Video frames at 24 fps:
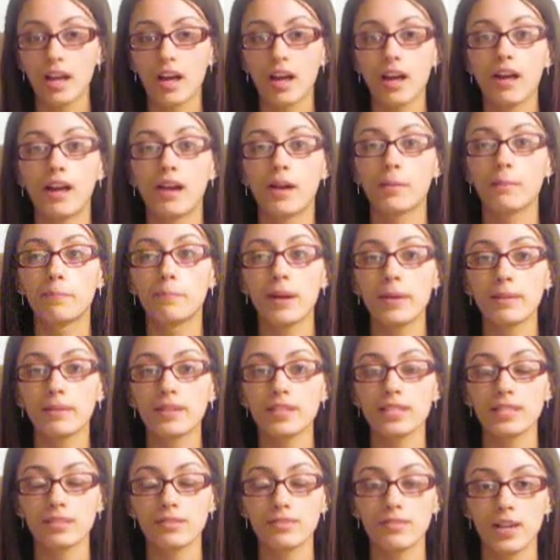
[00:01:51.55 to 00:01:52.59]
My
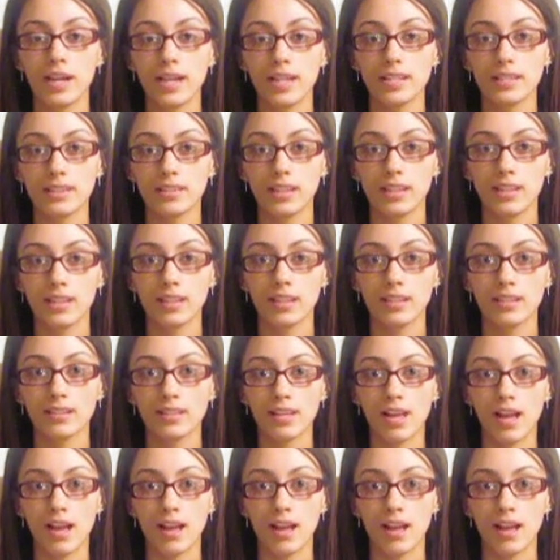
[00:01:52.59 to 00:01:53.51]
biggest advice is